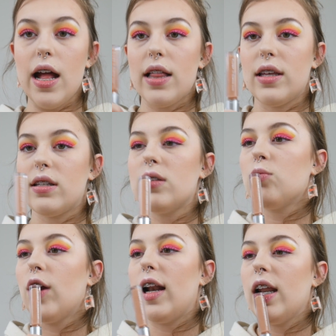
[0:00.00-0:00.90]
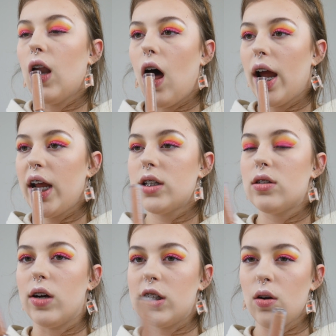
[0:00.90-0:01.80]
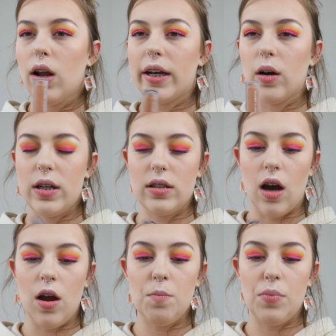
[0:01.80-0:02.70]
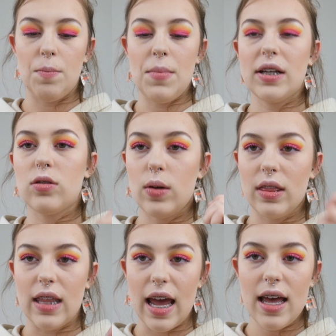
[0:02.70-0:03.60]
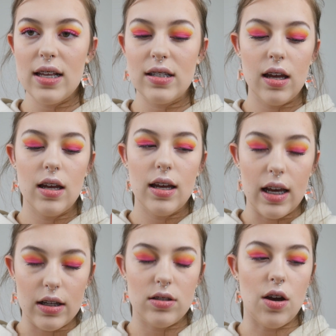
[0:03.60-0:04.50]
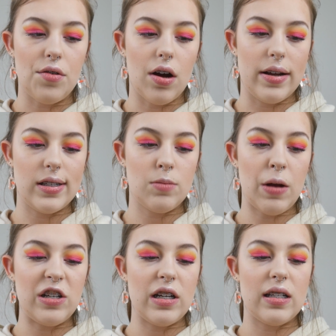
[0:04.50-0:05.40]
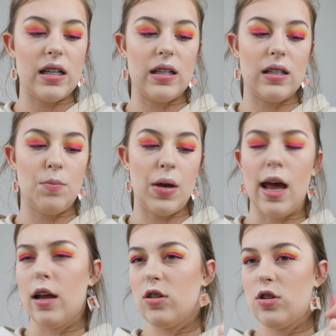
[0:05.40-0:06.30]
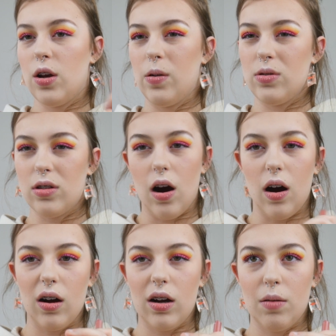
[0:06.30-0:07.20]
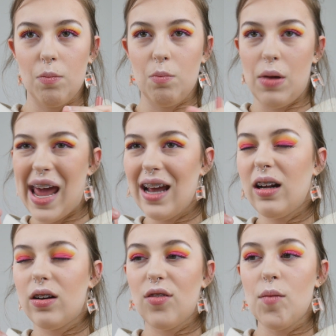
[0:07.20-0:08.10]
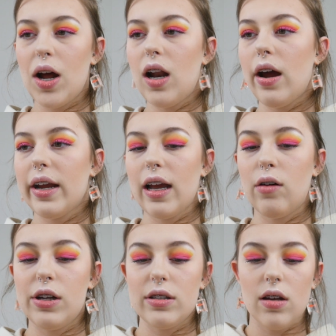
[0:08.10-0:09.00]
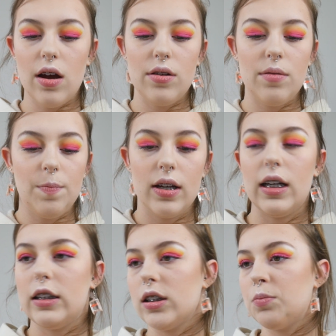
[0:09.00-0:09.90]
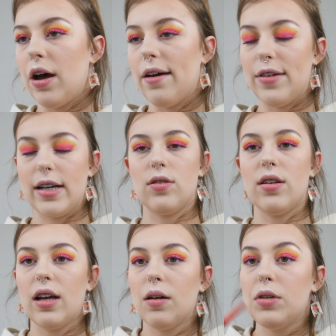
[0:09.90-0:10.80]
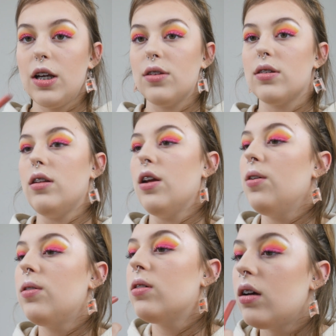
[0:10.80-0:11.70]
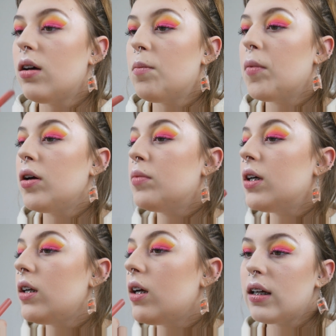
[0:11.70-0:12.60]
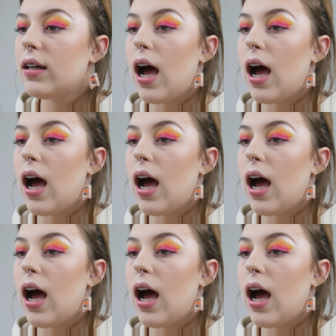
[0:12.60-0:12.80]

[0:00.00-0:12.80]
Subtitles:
This is really light, so I don't like it on its own, but mixed with this is so nice, especially as this is a bit too dark pink for my liking on its own. It's just perfect. So I think I'm gonna use a nude moment.